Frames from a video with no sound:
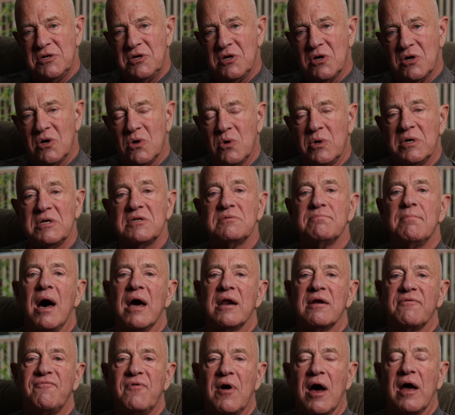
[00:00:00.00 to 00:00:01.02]
to do is
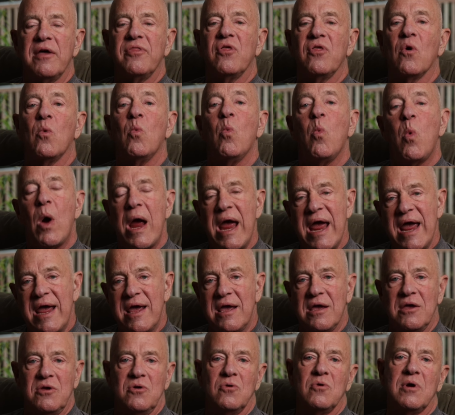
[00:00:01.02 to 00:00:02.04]
modify the
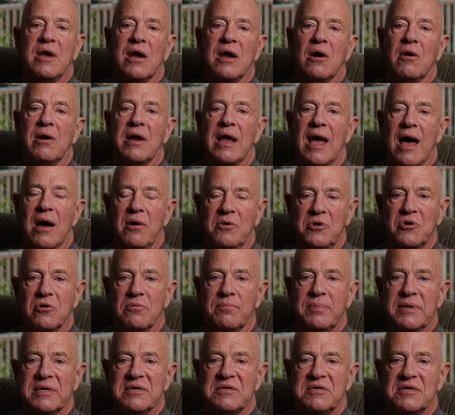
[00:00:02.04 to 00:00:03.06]
way you carry out
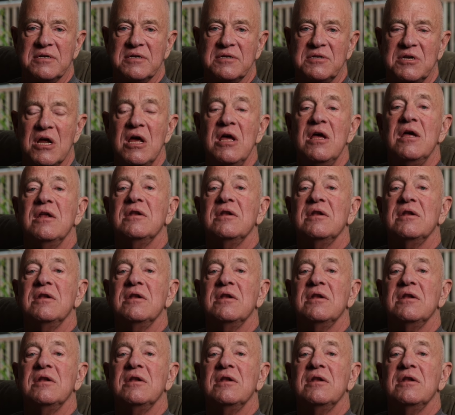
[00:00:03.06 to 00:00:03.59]
your business